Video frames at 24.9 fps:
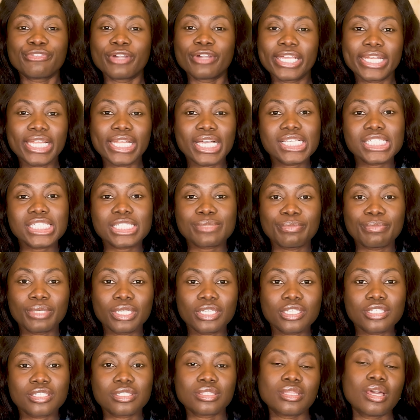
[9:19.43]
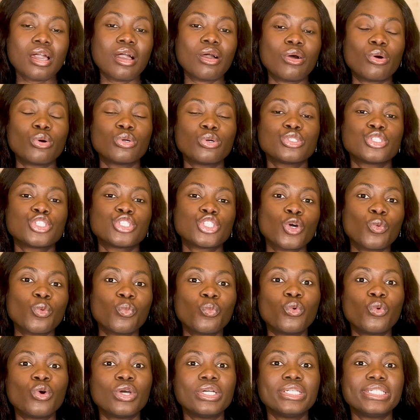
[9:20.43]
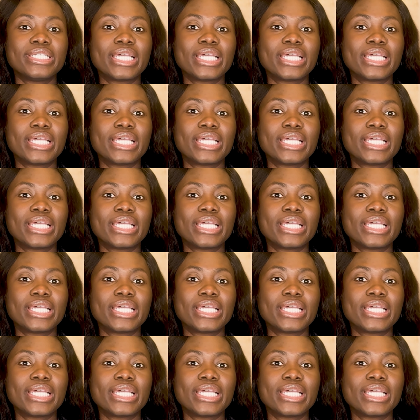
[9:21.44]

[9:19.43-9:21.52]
finance minister or someone